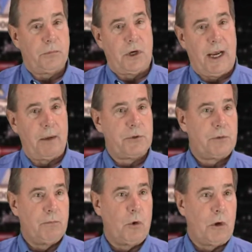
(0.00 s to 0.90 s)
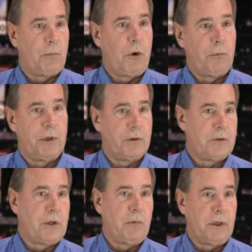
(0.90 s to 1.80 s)
perhaps more appropriate to
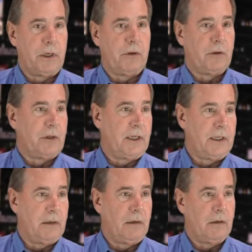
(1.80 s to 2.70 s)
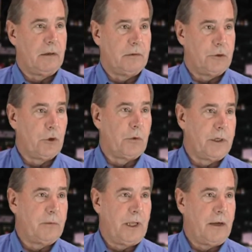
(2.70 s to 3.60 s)
somebody other than a
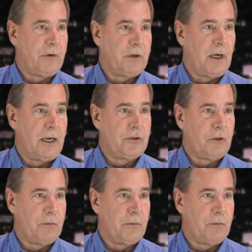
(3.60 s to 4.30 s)
jewelry advertiser,